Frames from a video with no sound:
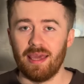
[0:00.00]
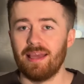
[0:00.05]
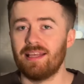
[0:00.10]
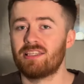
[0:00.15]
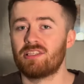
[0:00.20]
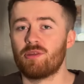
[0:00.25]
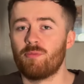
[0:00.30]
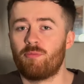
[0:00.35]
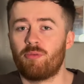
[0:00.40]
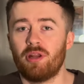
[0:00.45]

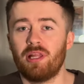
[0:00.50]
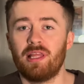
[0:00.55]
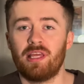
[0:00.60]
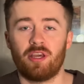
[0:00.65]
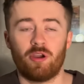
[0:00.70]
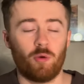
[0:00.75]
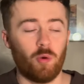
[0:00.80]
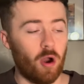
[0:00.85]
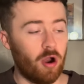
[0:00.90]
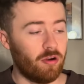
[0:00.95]
It's the
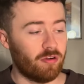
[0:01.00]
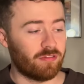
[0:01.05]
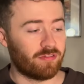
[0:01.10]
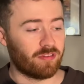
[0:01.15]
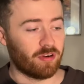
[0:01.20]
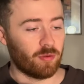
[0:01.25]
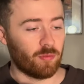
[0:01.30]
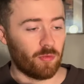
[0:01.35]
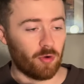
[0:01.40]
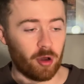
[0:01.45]
brilliant quote
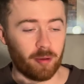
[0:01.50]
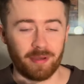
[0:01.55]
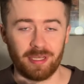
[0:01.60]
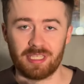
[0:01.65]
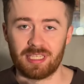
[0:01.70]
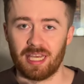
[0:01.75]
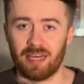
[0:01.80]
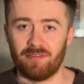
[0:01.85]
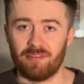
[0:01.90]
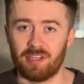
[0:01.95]
from Robbie
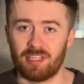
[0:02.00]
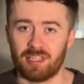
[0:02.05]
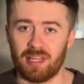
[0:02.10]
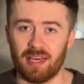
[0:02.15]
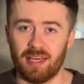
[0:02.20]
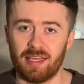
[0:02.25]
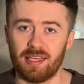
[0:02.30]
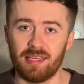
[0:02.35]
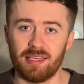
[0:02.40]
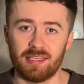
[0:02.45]
Savage
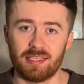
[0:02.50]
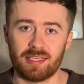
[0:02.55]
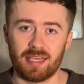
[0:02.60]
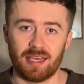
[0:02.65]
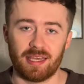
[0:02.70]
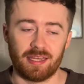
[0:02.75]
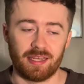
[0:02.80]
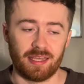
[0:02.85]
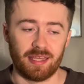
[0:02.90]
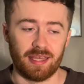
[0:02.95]
that he
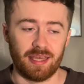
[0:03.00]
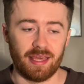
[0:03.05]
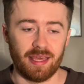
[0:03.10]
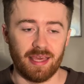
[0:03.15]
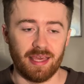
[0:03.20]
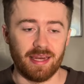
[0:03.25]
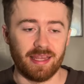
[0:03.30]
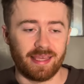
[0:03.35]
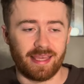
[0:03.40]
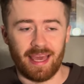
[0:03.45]
said
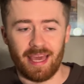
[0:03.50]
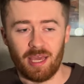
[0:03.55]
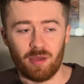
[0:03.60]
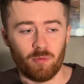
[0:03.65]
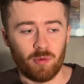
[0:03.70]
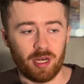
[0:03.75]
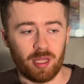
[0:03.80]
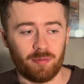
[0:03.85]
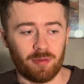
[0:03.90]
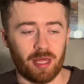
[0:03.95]
in a
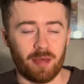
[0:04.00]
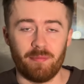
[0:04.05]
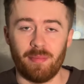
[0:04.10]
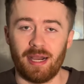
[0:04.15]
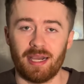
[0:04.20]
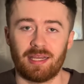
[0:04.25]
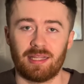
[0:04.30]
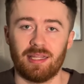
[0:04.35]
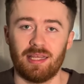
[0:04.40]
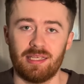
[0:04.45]
game when he played
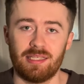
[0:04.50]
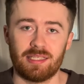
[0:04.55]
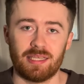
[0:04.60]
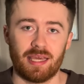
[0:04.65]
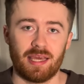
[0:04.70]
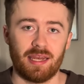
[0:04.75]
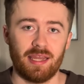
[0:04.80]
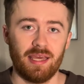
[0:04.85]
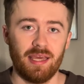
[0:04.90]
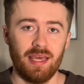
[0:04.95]
Michael
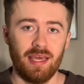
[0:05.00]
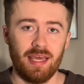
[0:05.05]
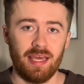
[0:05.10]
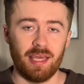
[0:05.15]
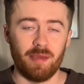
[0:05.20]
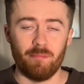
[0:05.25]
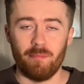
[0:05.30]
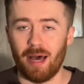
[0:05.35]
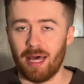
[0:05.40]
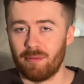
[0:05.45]
Essien,
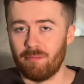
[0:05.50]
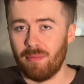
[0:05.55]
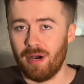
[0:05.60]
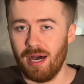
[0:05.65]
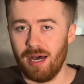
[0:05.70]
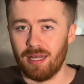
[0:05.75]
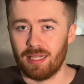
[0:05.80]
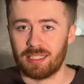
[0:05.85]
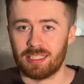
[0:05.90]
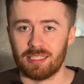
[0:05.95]
he
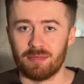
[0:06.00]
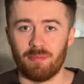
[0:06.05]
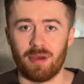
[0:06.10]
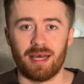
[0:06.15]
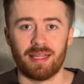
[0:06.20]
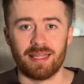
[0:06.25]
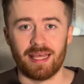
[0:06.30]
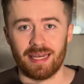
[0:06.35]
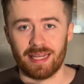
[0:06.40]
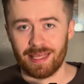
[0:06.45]
man-marked him
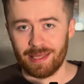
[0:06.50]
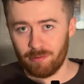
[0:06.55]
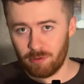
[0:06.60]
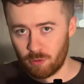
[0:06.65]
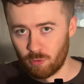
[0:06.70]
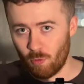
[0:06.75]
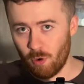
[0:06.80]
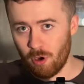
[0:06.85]
and then he was